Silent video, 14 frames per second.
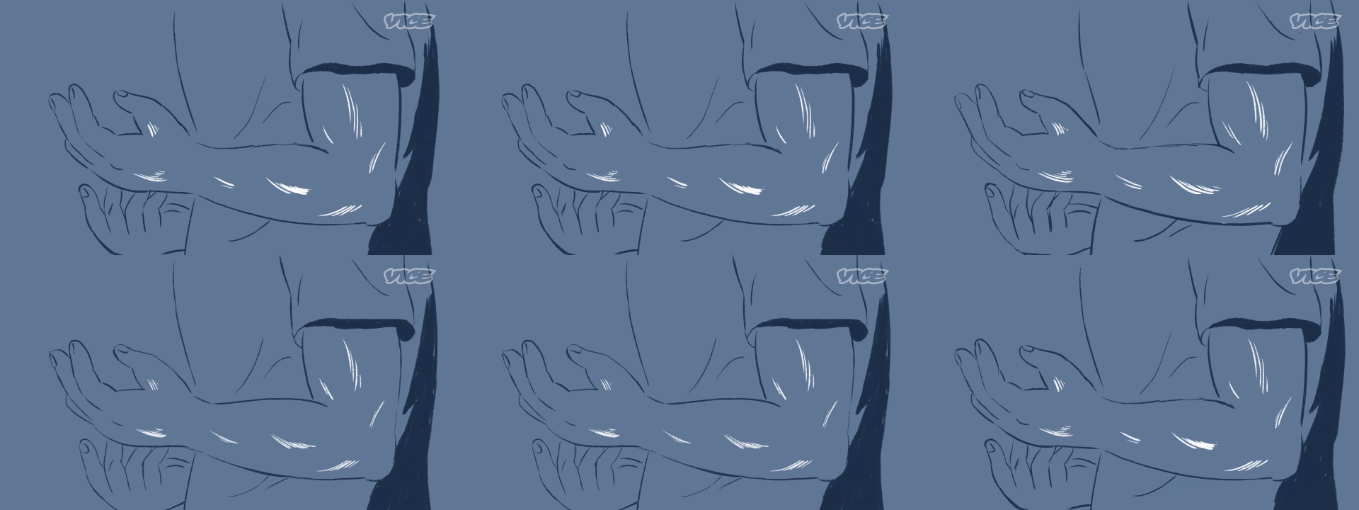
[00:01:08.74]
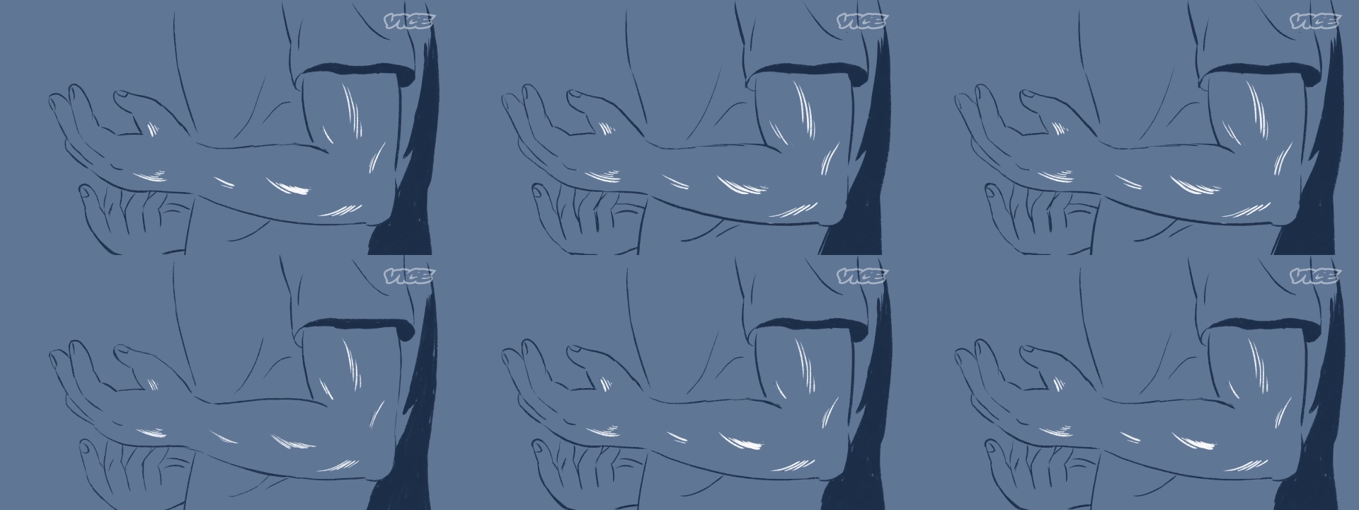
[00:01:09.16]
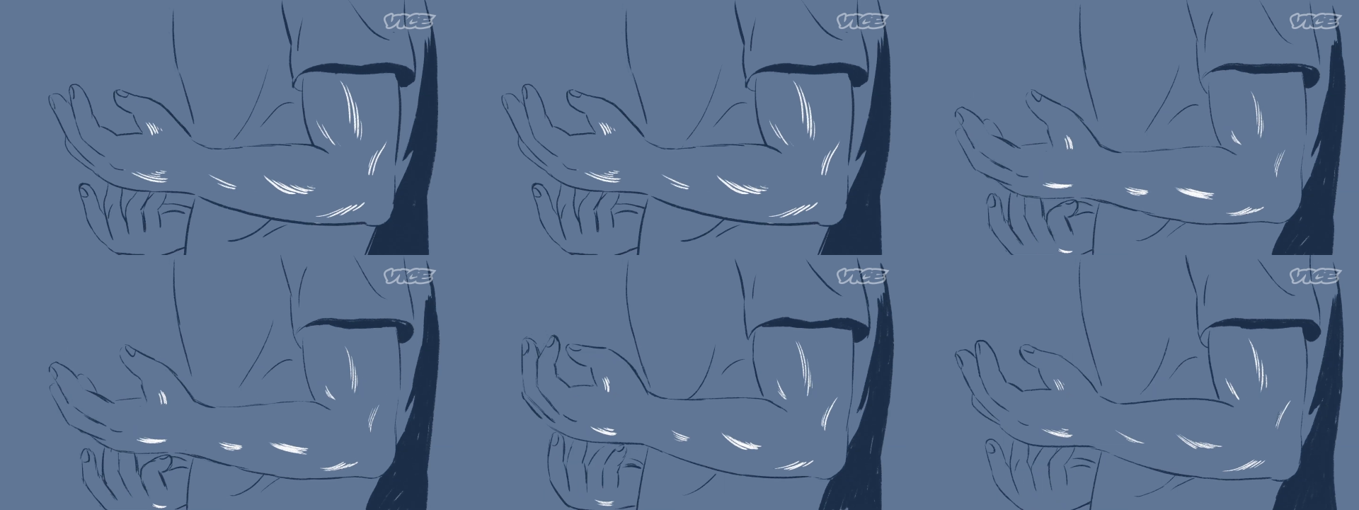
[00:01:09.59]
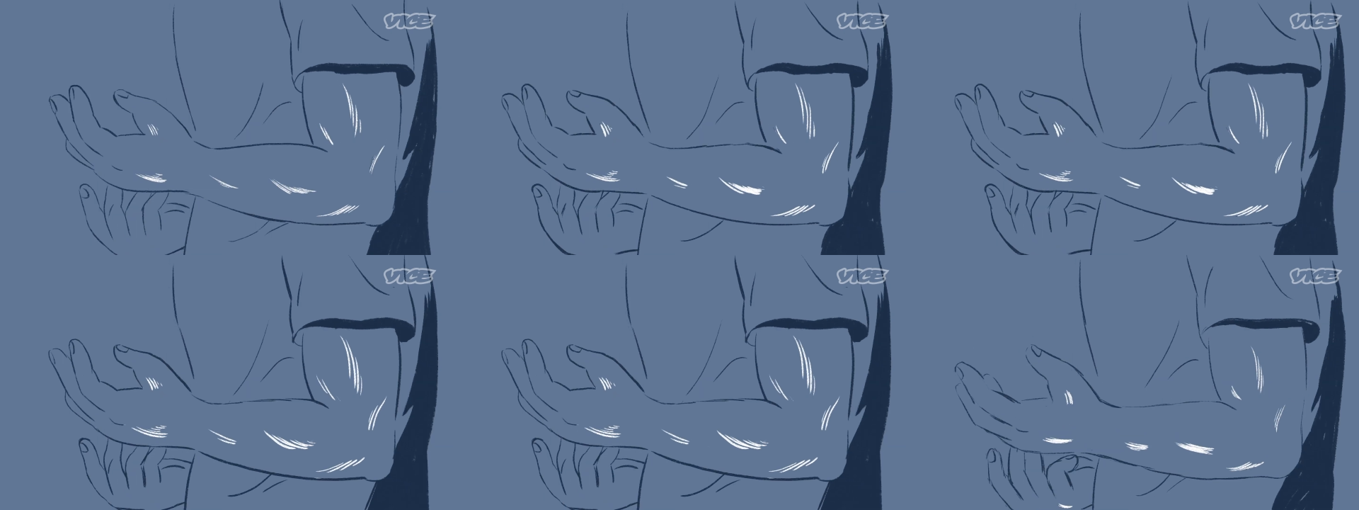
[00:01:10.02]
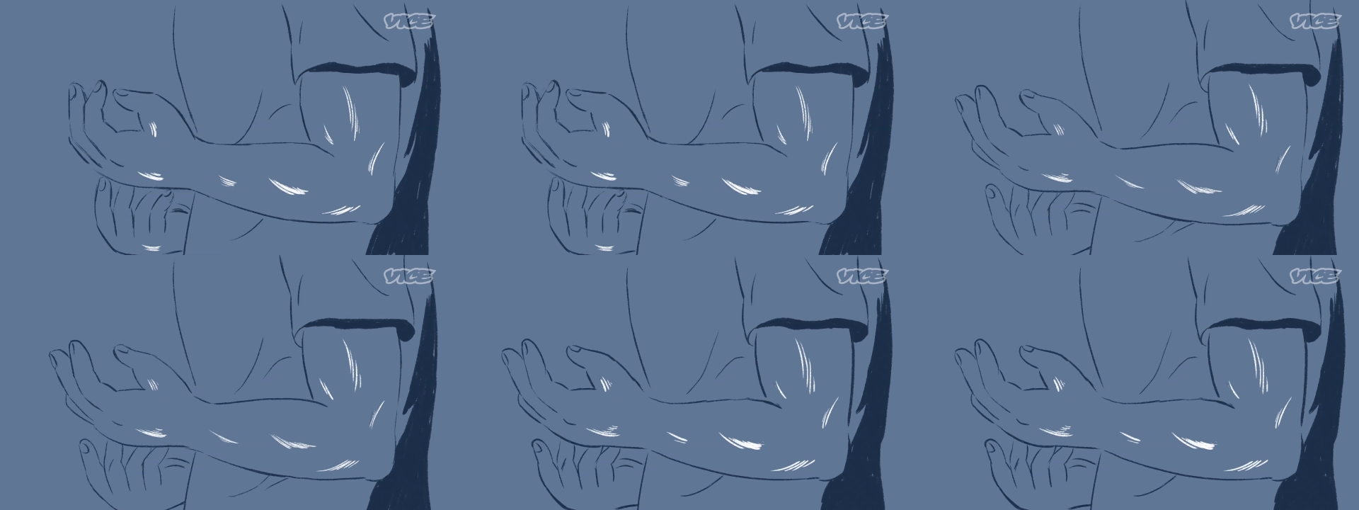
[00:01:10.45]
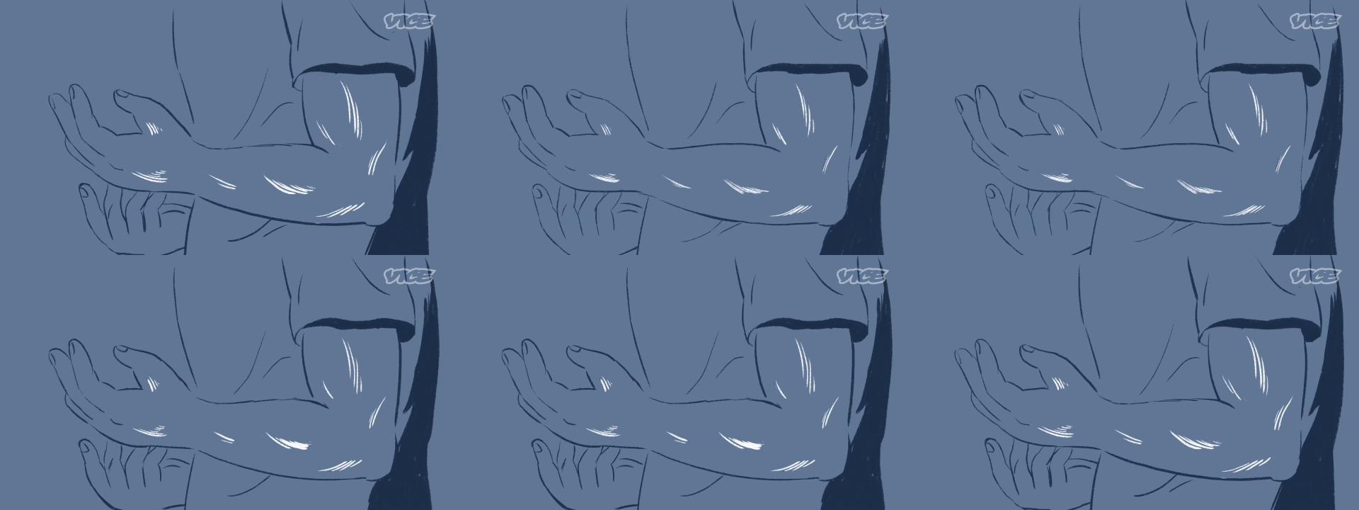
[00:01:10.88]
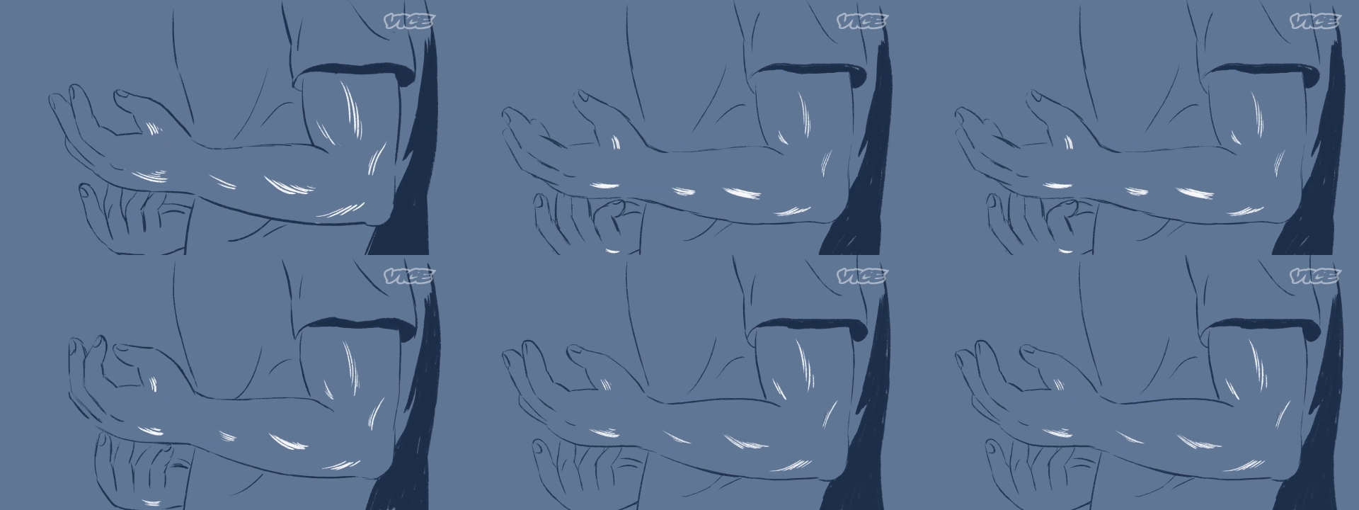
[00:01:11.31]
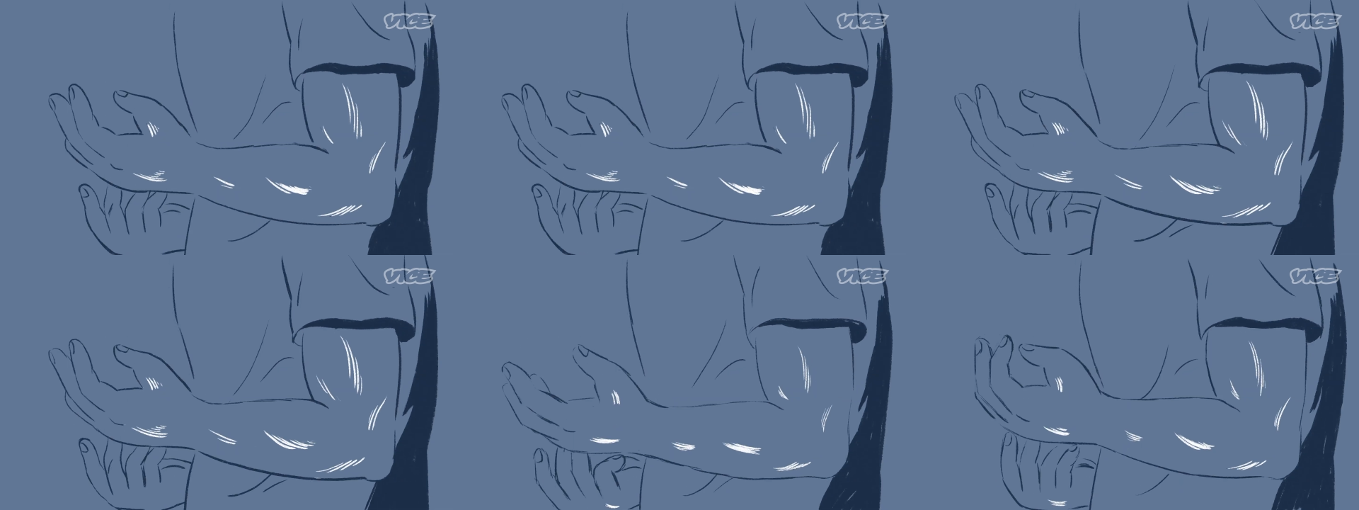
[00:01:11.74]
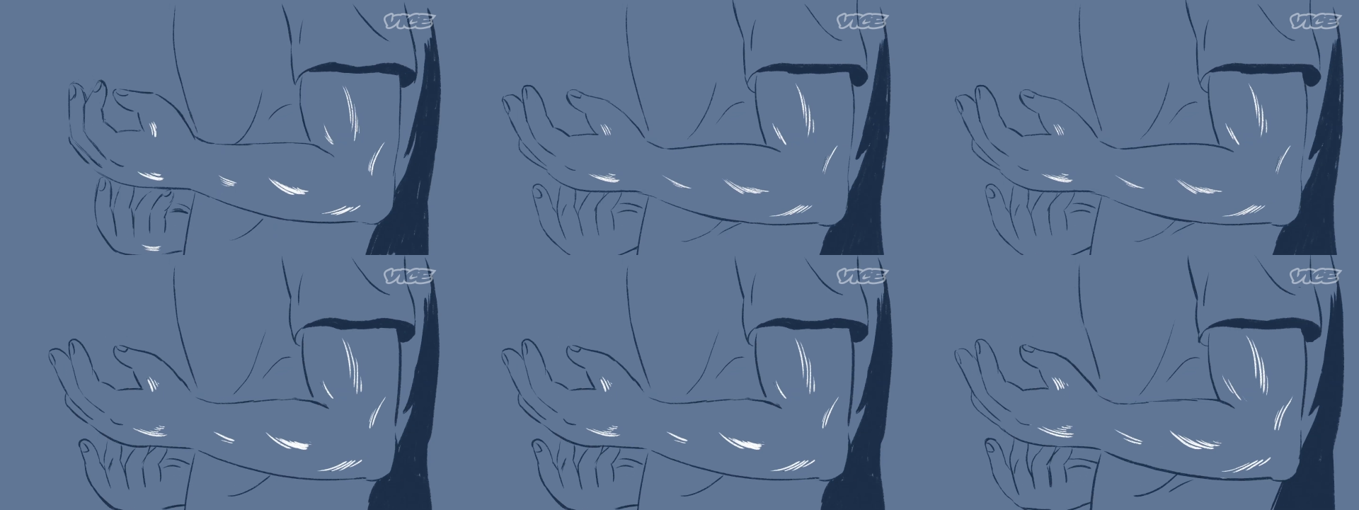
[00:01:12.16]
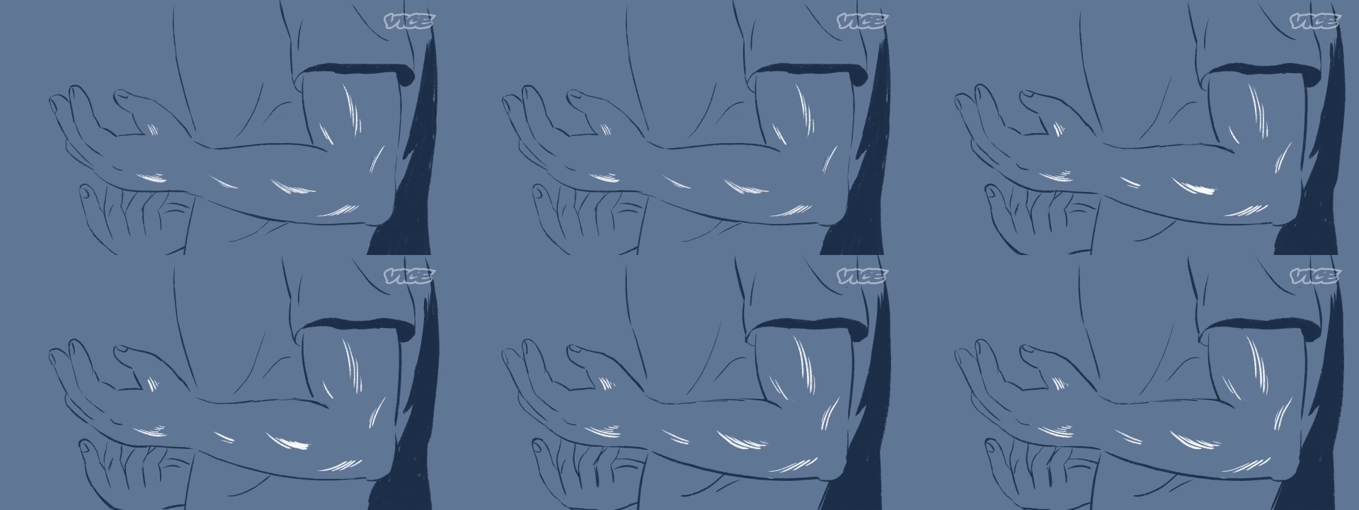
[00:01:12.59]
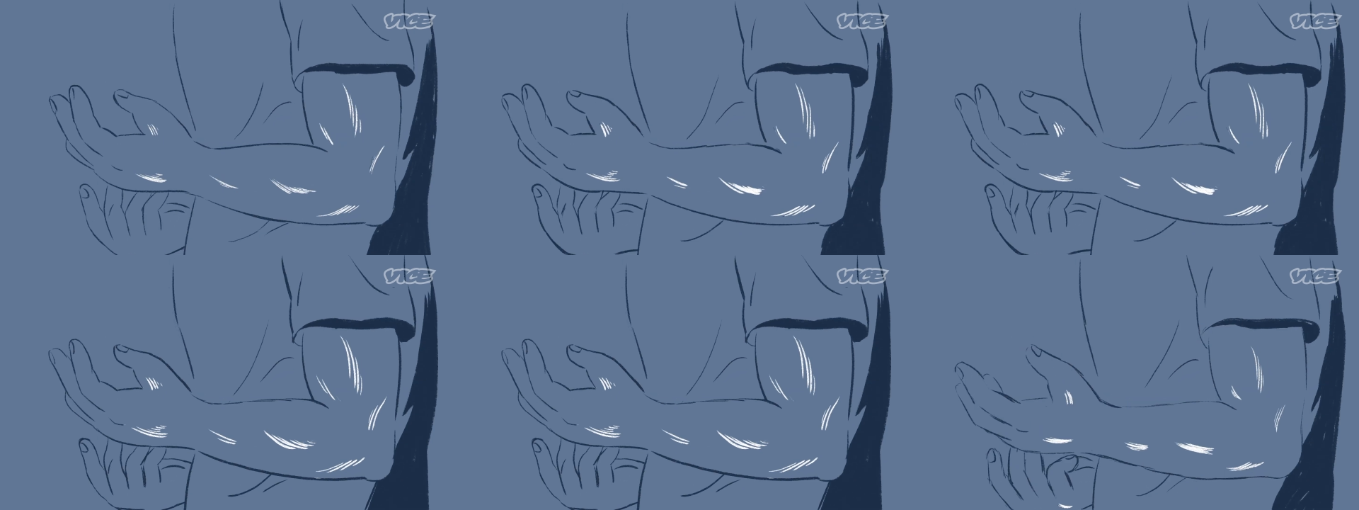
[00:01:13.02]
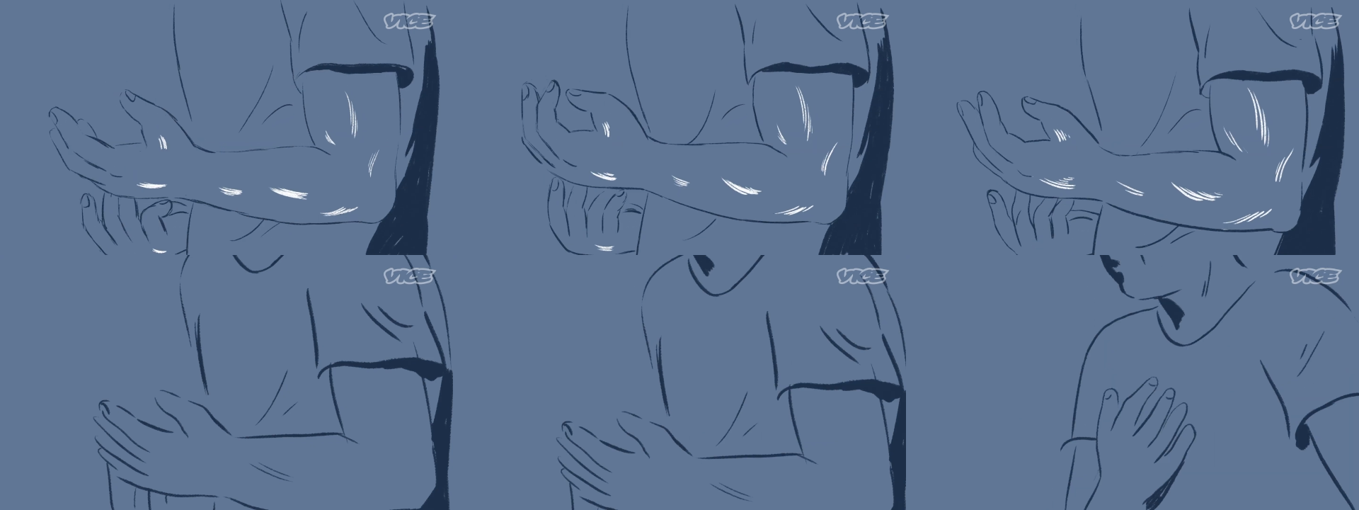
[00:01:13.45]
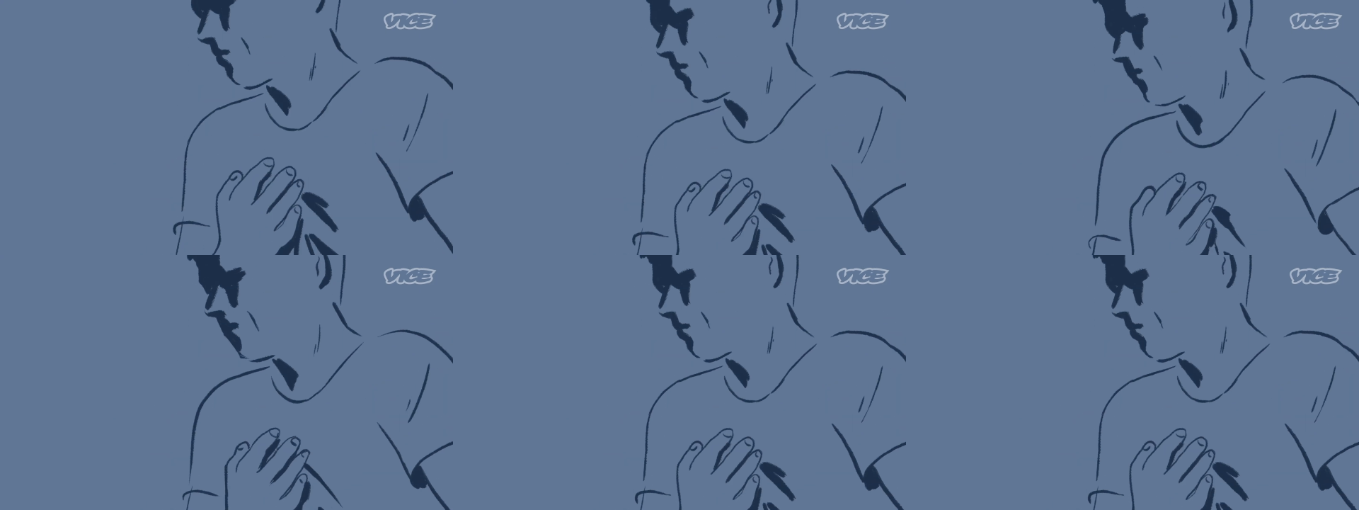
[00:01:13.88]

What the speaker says: (no speaker visible)